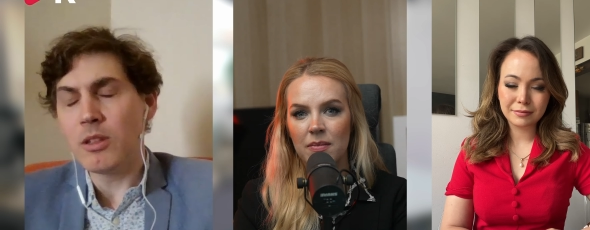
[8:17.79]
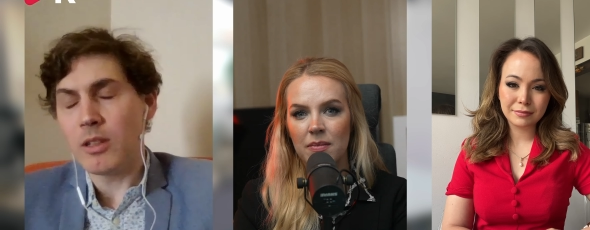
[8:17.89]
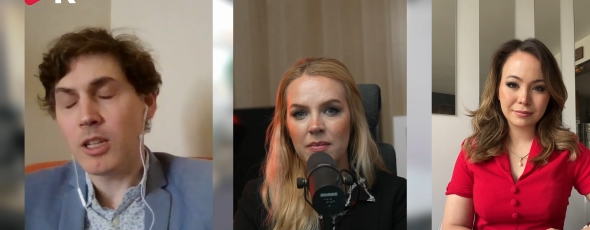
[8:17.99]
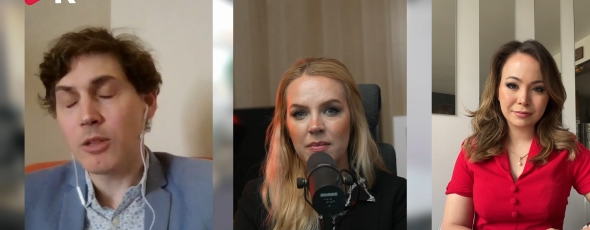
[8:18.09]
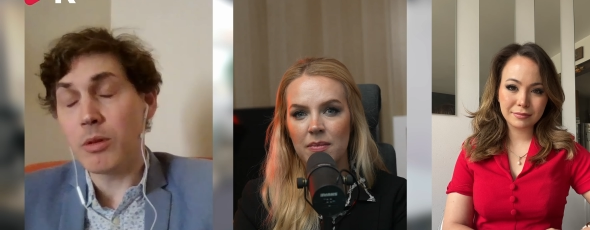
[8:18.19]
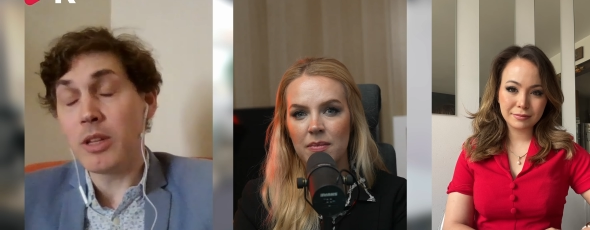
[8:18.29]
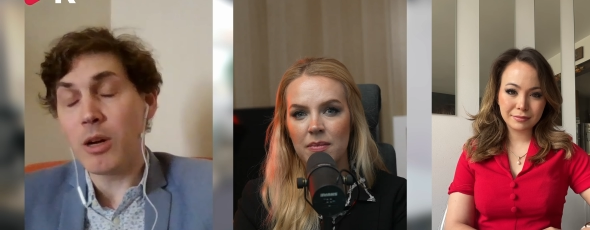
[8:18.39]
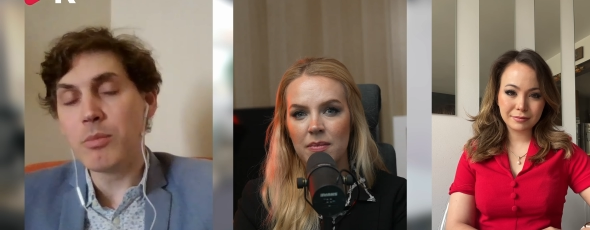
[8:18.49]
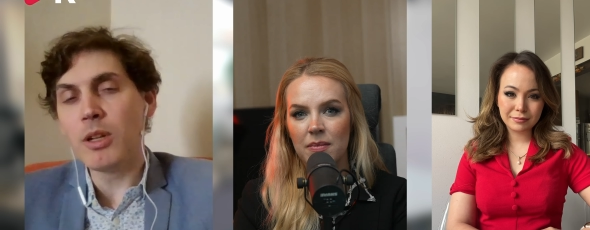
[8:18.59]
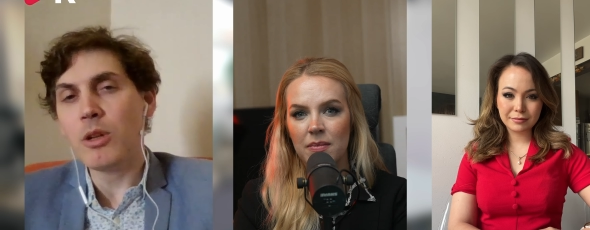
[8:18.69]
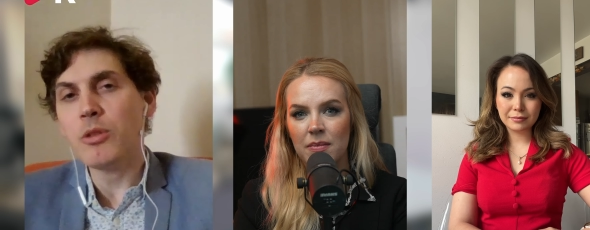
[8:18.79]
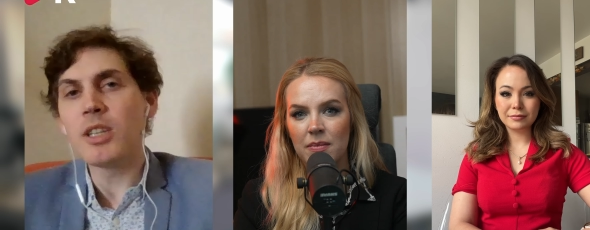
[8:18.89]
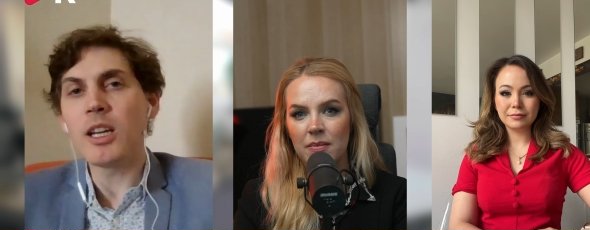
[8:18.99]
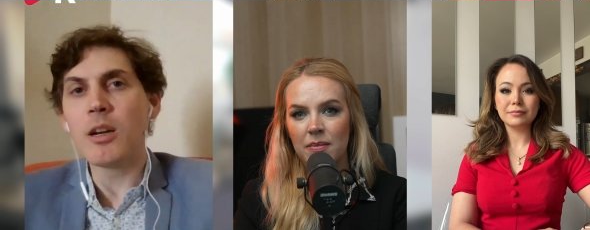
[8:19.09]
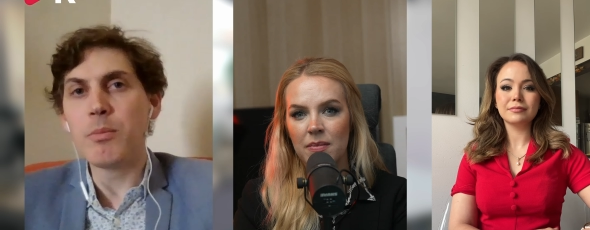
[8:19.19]
Speaker 1: it will now be
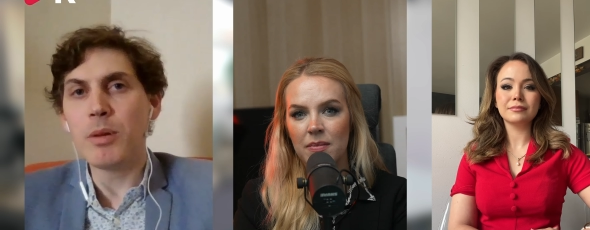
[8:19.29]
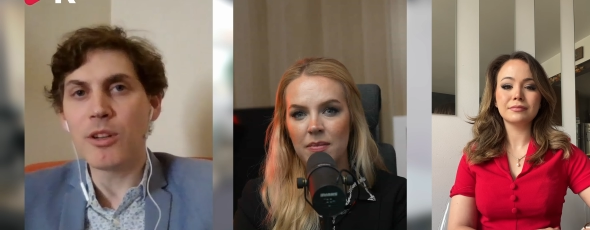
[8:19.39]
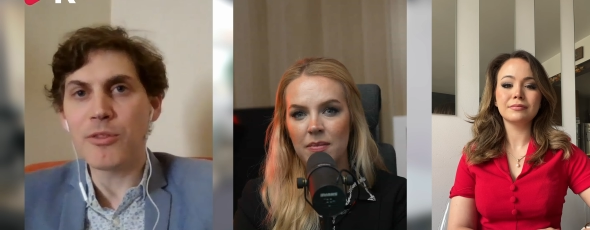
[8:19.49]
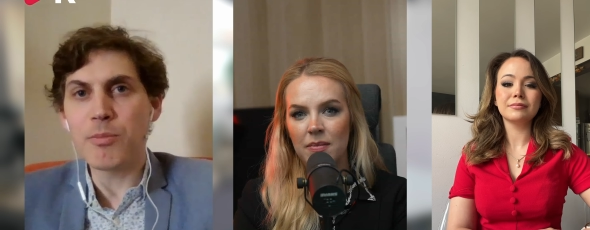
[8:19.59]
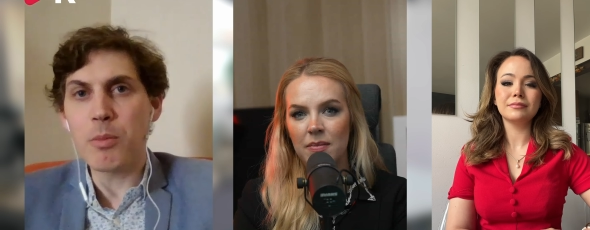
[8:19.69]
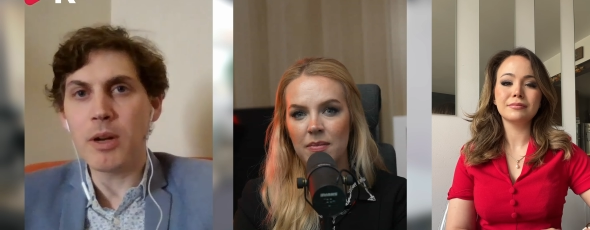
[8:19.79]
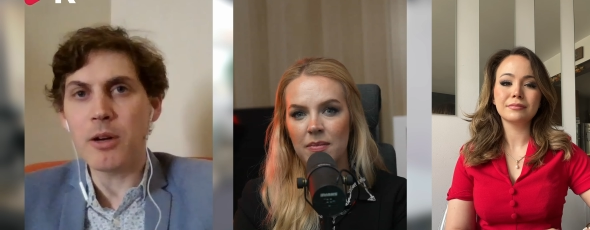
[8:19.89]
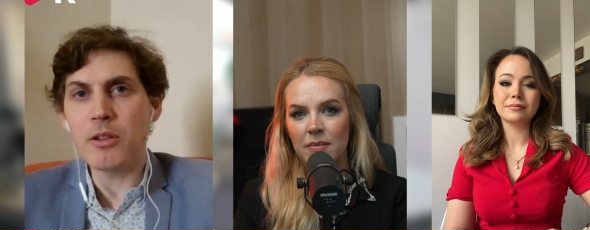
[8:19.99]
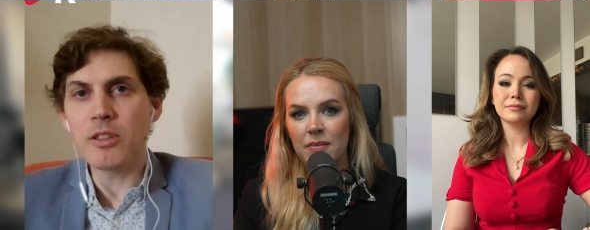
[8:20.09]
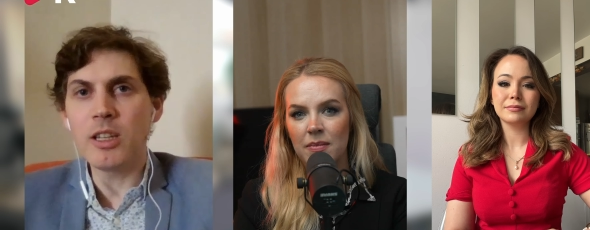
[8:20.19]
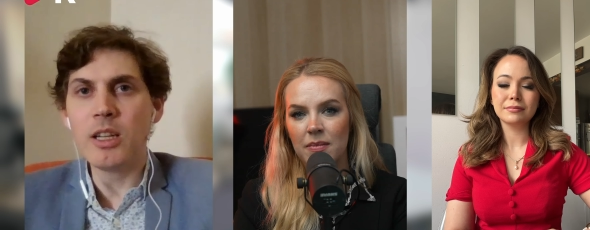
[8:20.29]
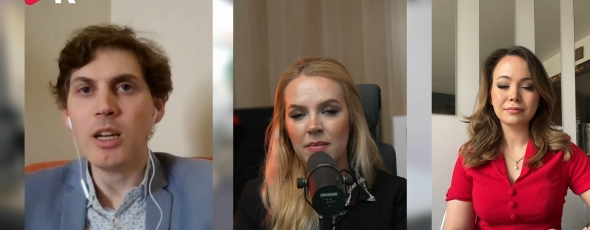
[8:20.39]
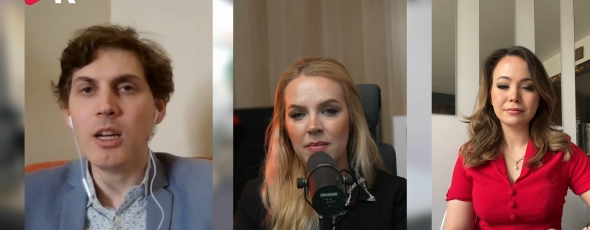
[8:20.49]
losing a bit of popularity.